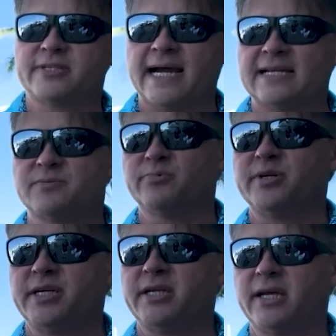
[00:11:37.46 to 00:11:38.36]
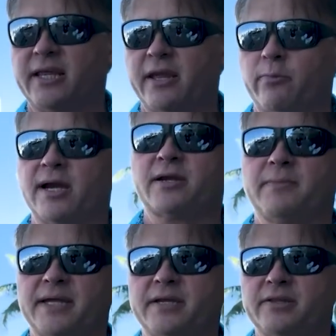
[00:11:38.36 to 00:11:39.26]
Tides Marine, and they
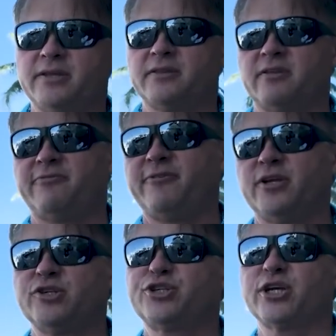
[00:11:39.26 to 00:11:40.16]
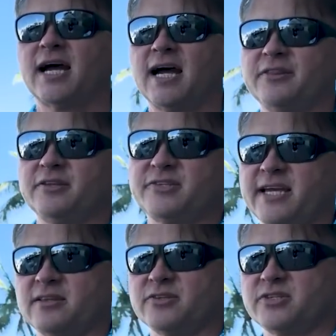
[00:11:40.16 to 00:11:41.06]
recommended that the finish on the
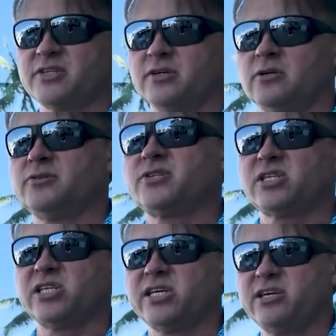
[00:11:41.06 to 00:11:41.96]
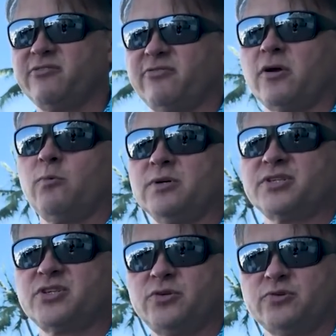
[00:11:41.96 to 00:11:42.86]
stainless steel sleeve
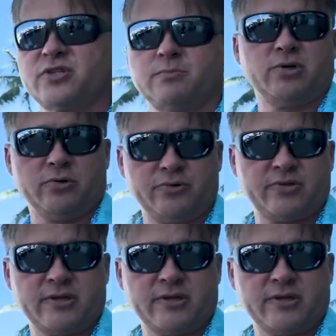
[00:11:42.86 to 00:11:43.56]
was too smooth.